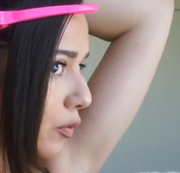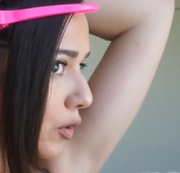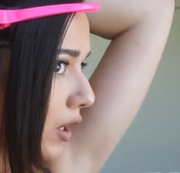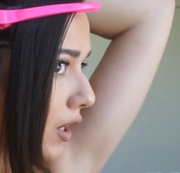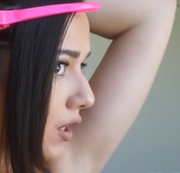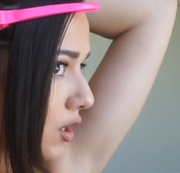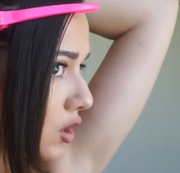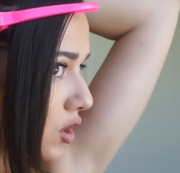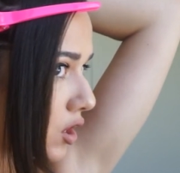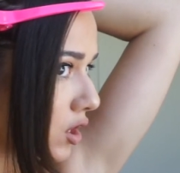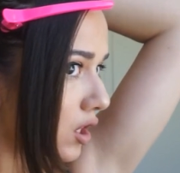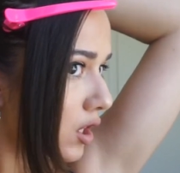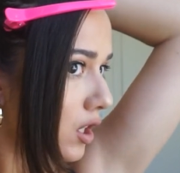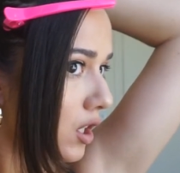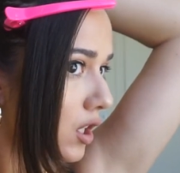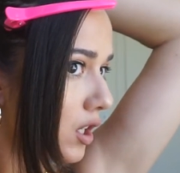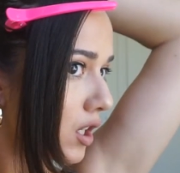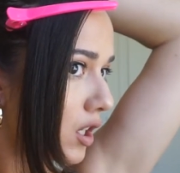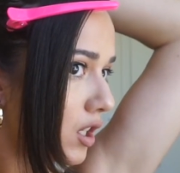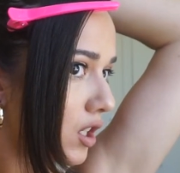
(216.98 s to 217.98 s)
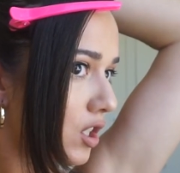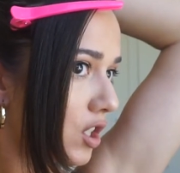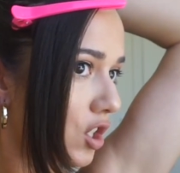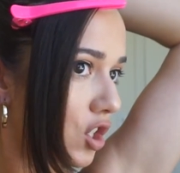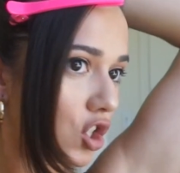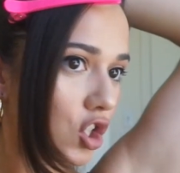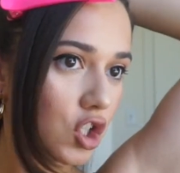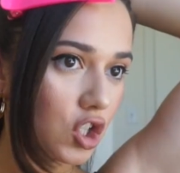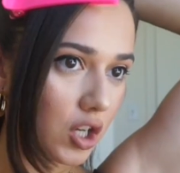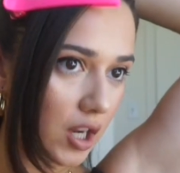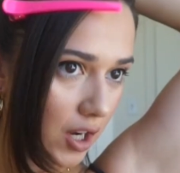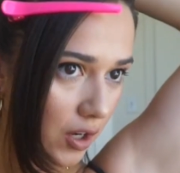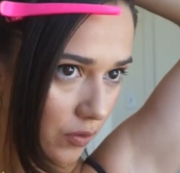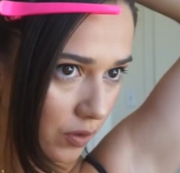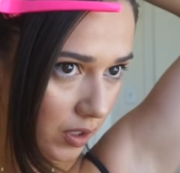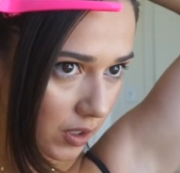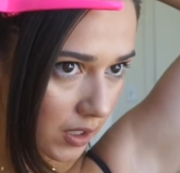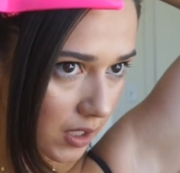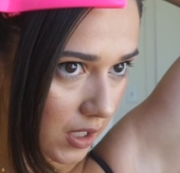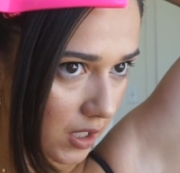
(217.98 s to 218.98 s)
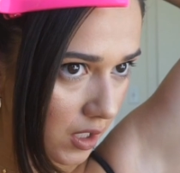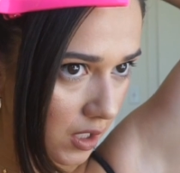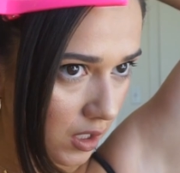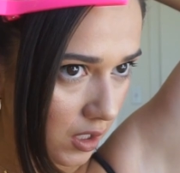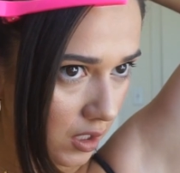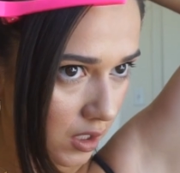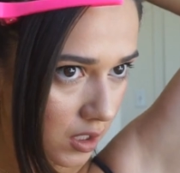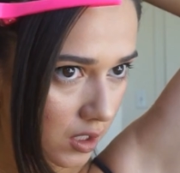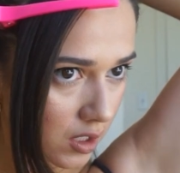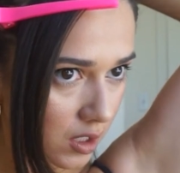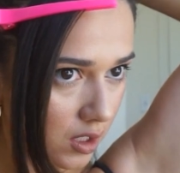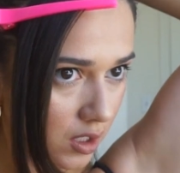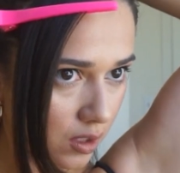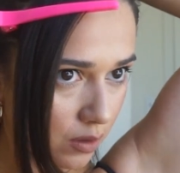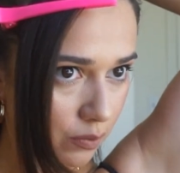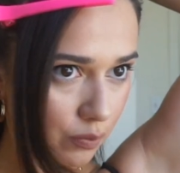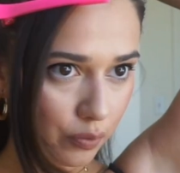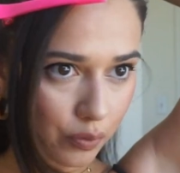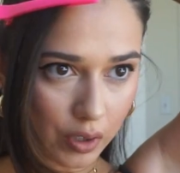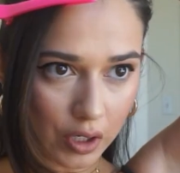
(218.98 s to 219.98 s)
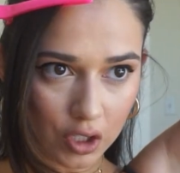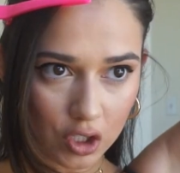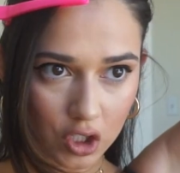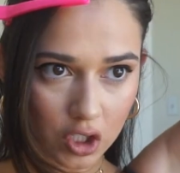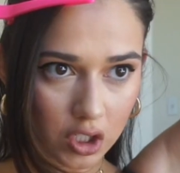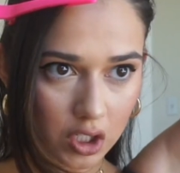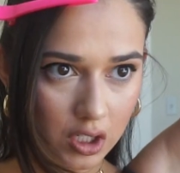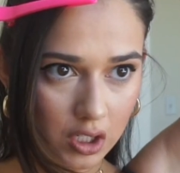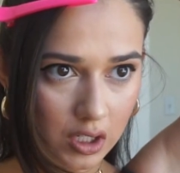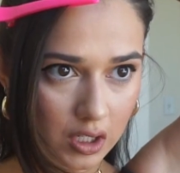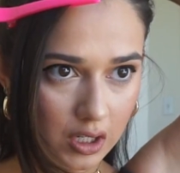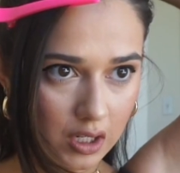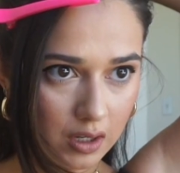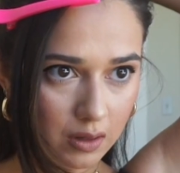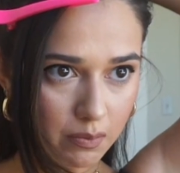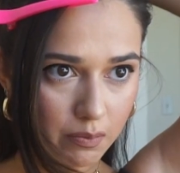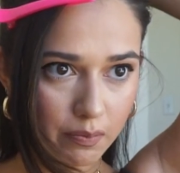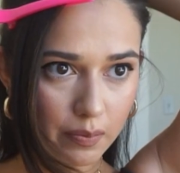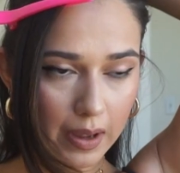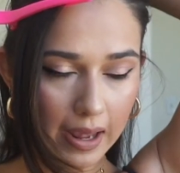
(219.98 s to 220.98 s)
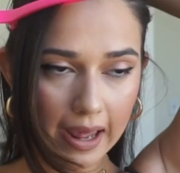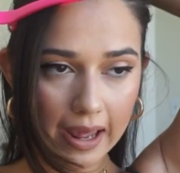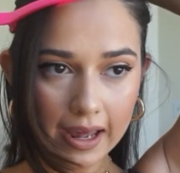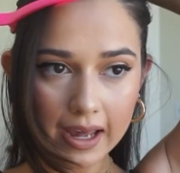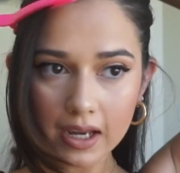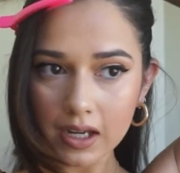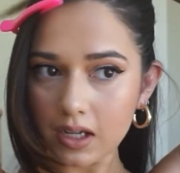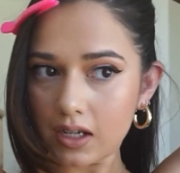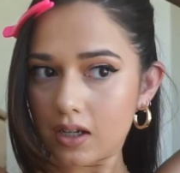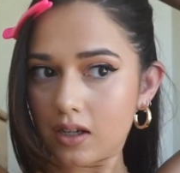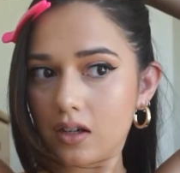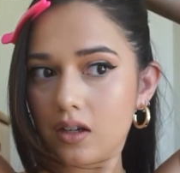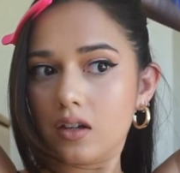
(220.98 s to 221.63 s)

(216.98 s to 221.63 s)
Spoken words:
brush to generally brush it back.